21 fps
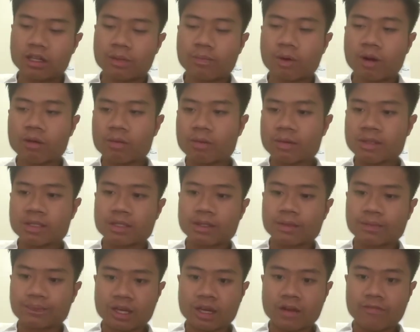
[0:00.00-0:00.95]
The problem
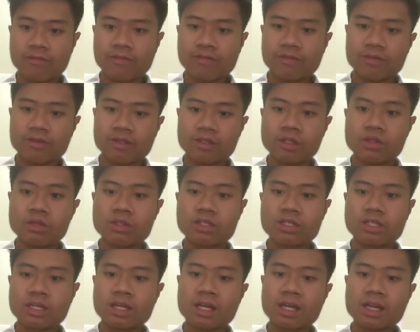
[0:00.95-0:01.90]
is if you
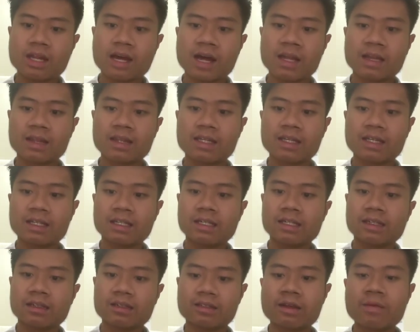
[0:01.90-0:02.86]
see that
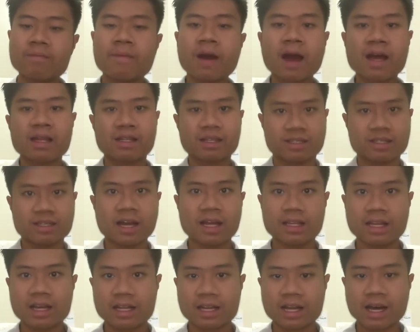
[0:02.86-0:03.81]
the demand is
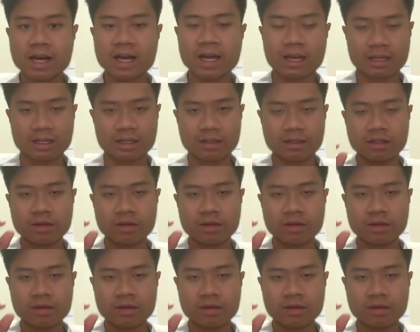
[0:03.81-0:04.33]
not that high,